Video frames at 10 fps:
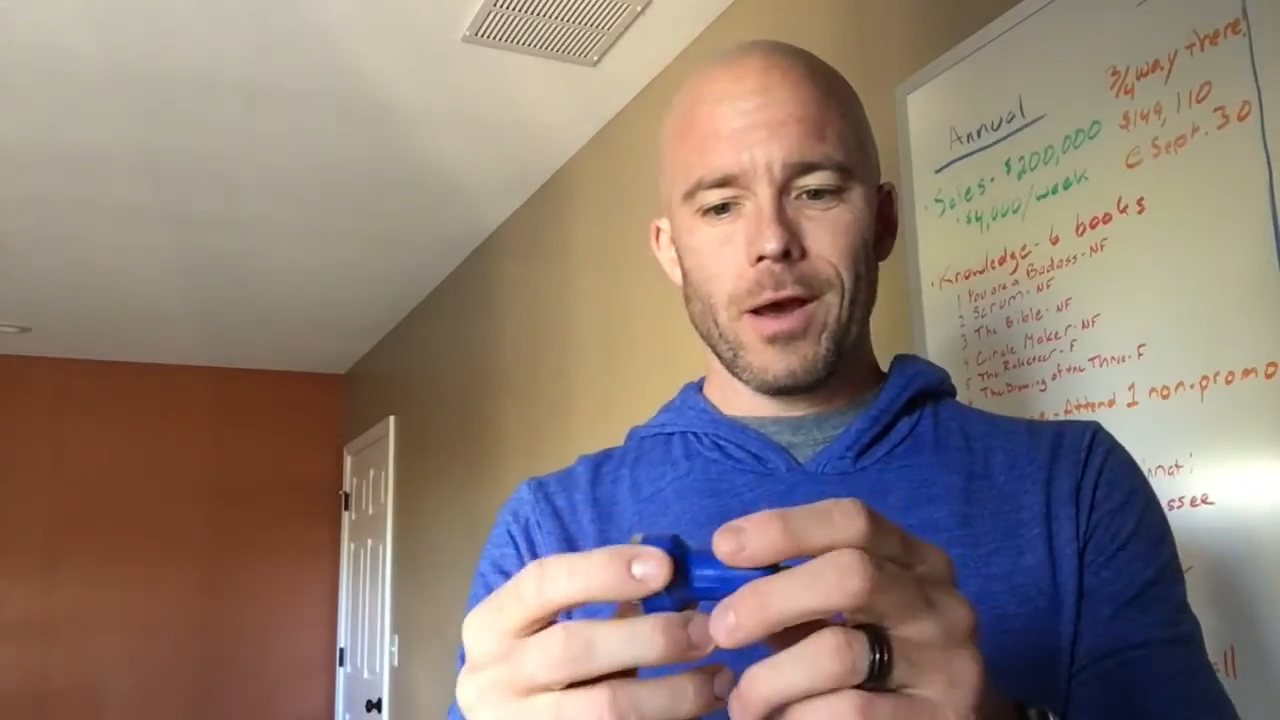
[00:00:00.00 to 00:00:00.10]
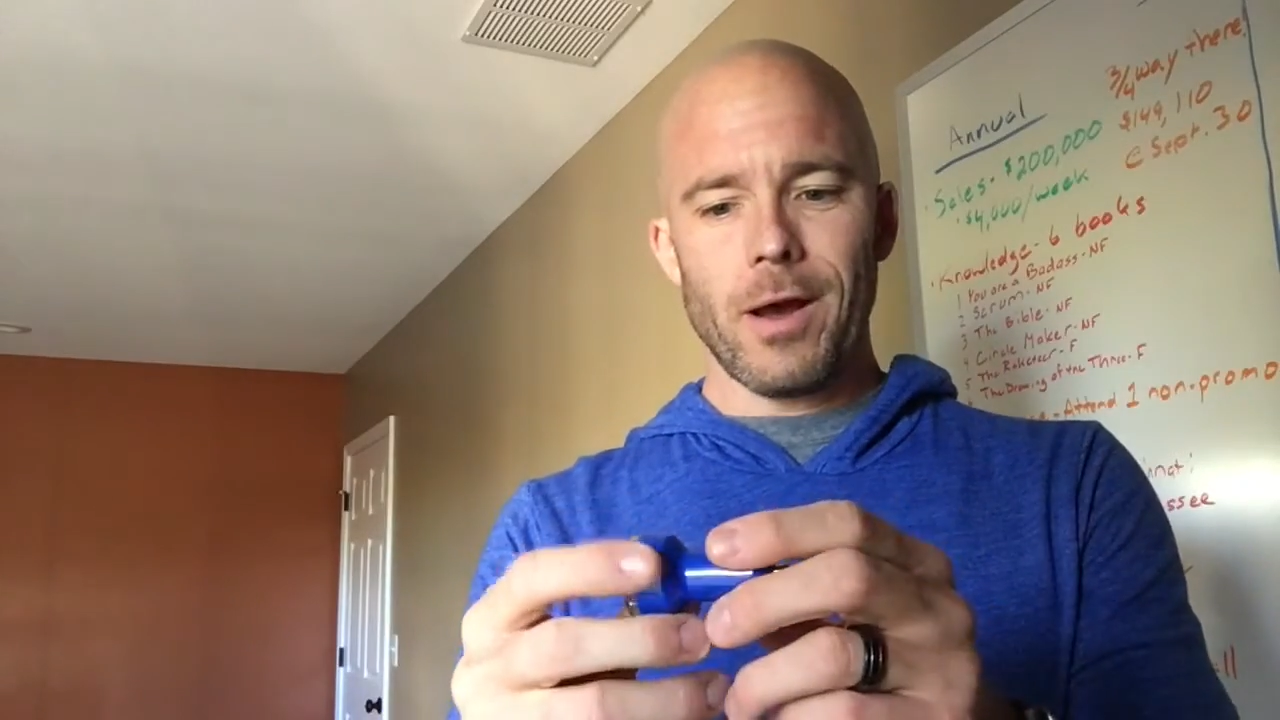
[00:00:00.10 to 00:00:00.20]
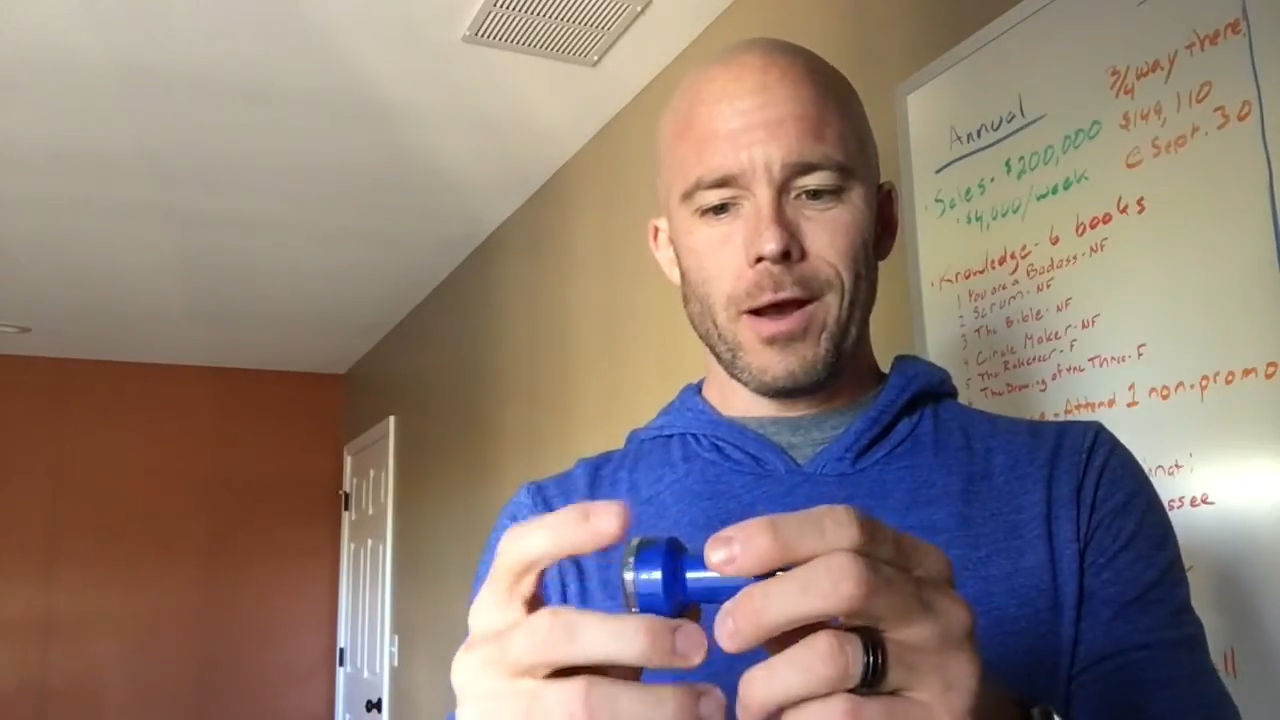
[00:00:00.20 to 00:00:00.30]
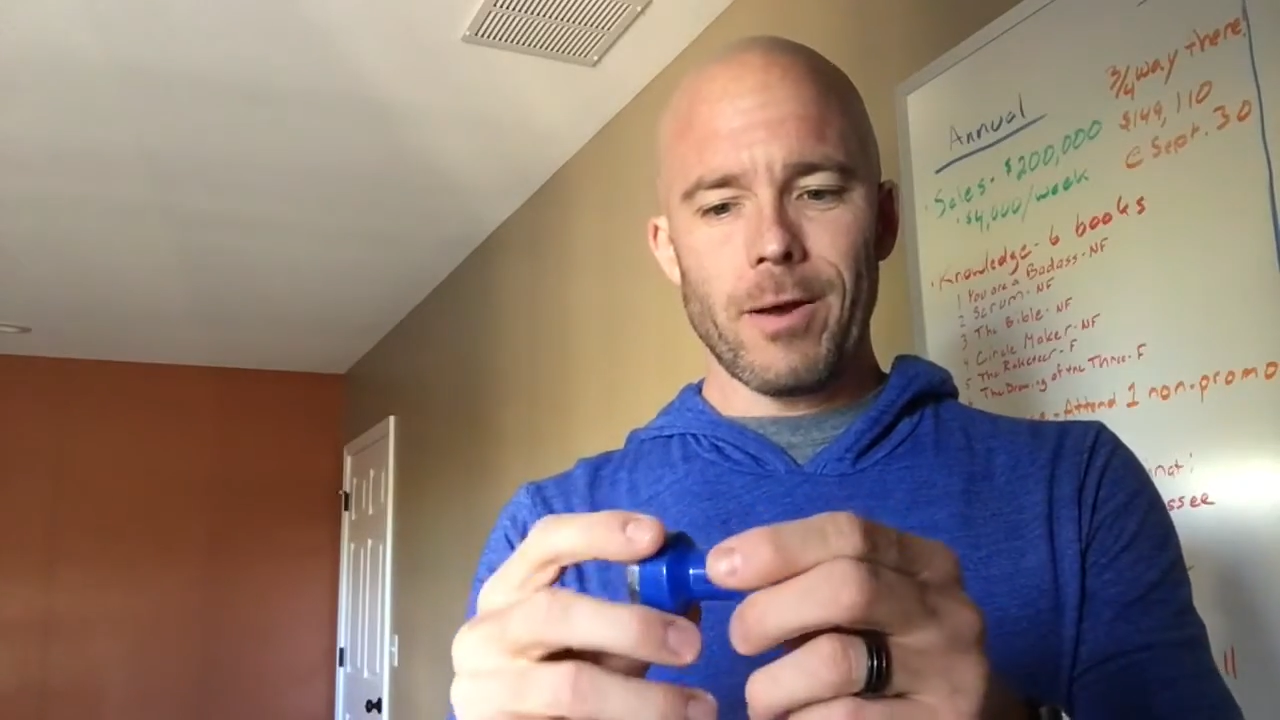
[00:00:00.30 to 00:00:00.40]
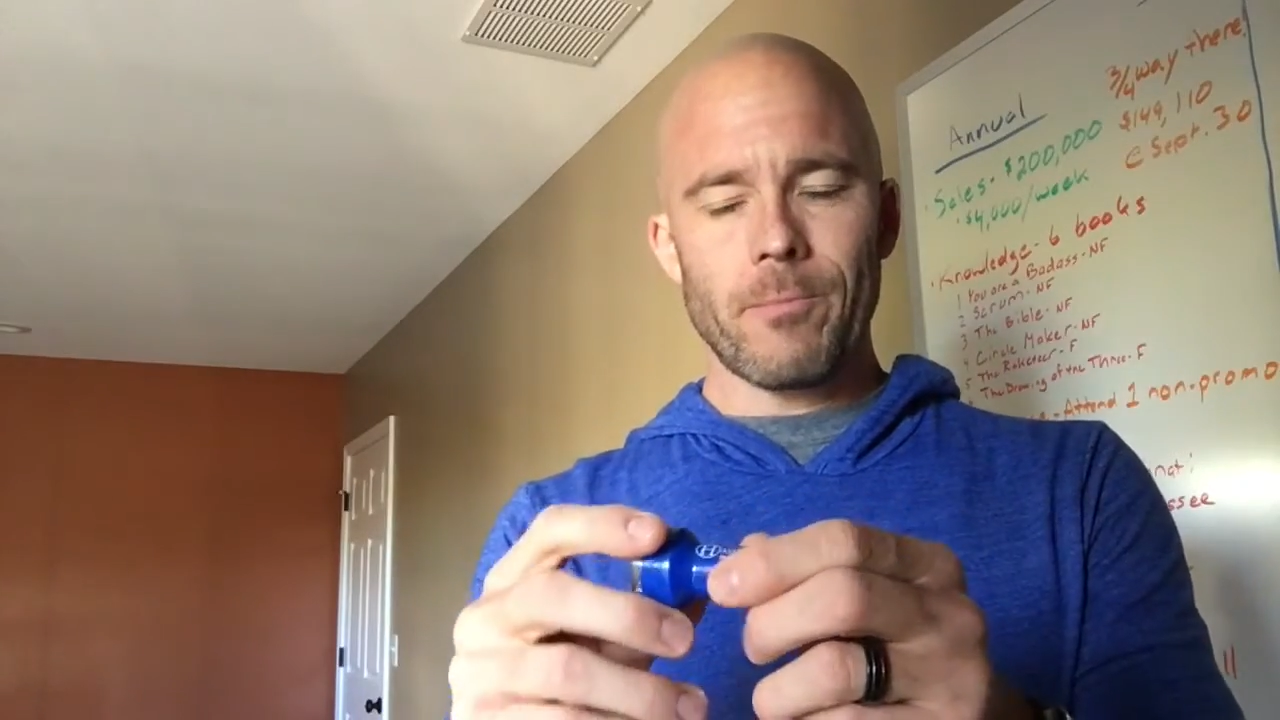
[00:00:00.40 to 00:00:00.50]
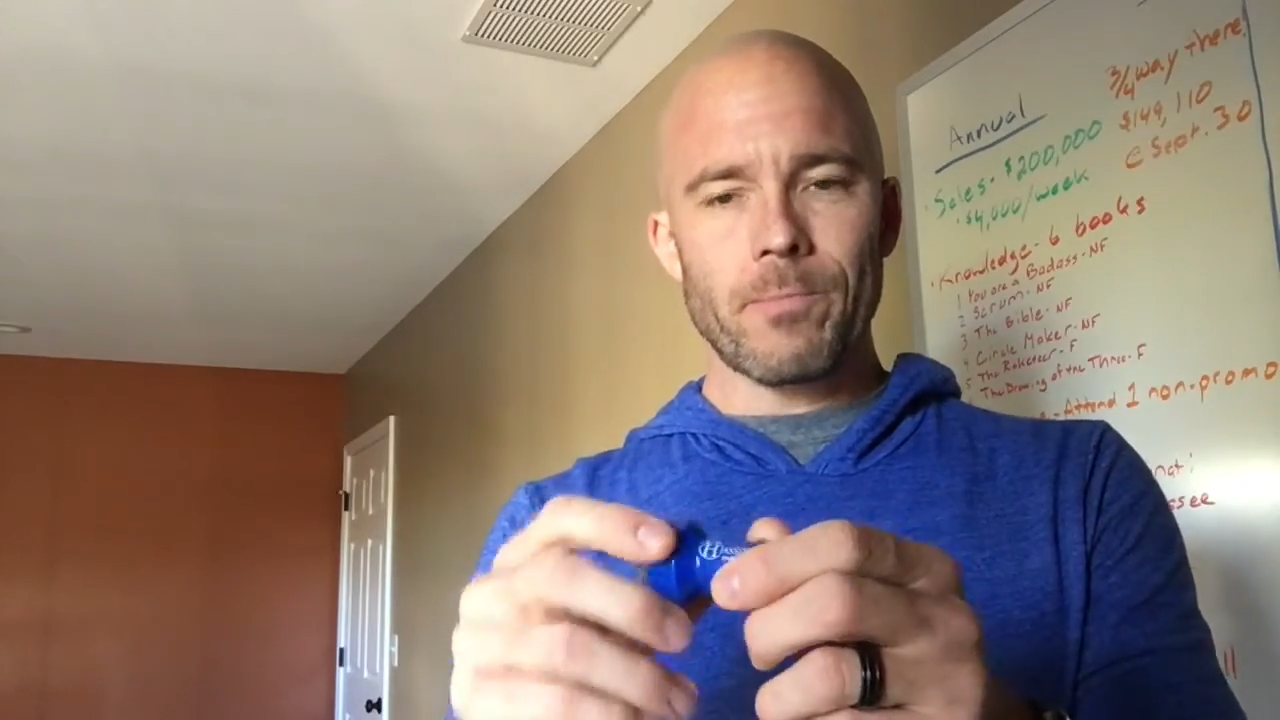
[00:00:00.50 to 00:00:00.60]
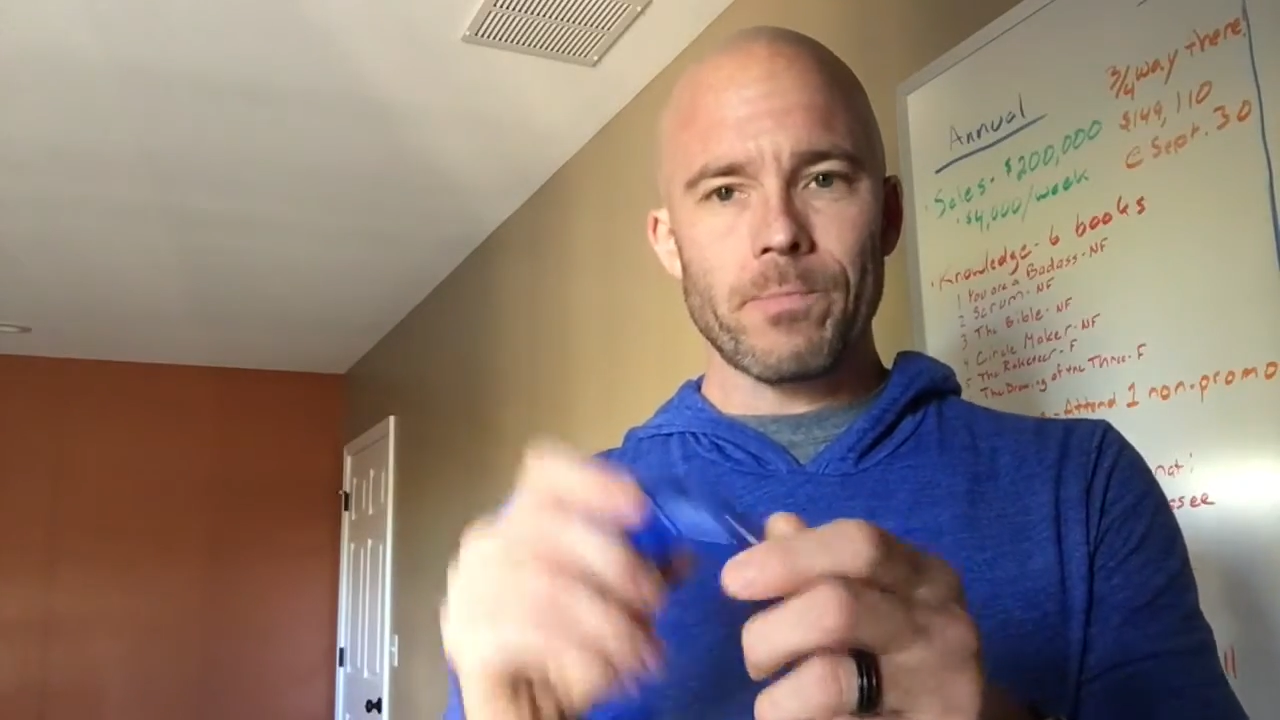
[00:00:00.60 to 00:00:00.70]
um,